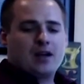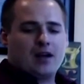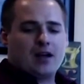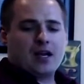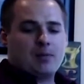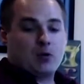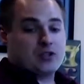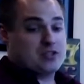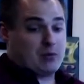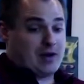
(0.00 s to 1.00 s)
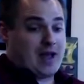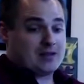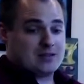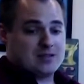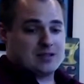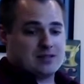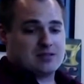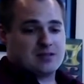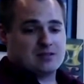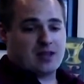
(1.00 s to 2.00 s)
A couple questions I want to ask
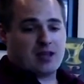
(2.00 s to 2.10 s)
is like,